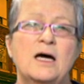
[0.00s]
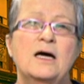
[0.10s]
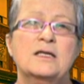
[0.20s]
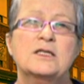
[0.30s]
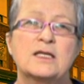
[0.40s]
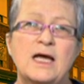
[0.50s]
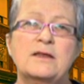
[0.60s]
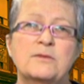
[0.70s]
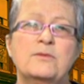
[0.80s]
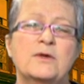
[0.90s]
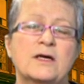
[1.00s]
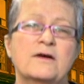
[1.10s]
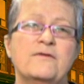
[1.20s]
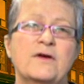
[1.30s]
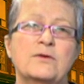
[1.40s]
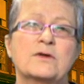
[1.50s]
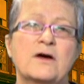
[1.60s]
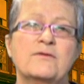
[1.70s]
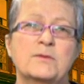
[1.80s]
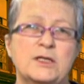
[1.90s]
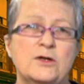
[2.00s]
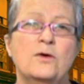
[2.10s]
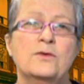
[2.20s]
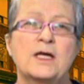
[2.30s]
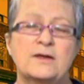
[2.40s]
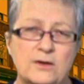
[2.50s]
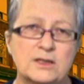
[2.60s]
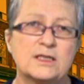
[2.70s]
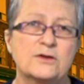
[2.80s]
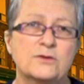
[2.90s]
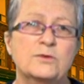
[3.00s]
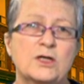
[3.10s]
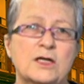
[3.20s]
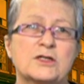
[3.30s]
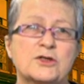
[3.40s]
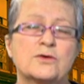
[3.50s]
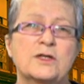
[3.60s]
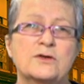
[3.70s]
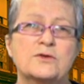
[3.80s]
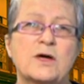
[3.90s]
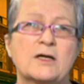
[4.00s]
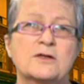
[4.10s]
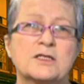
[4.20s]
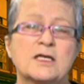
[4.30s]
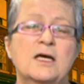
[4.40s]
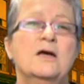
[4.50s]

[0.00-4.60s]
uh, to let the, the, federal government know that Ontario will not destroy those records.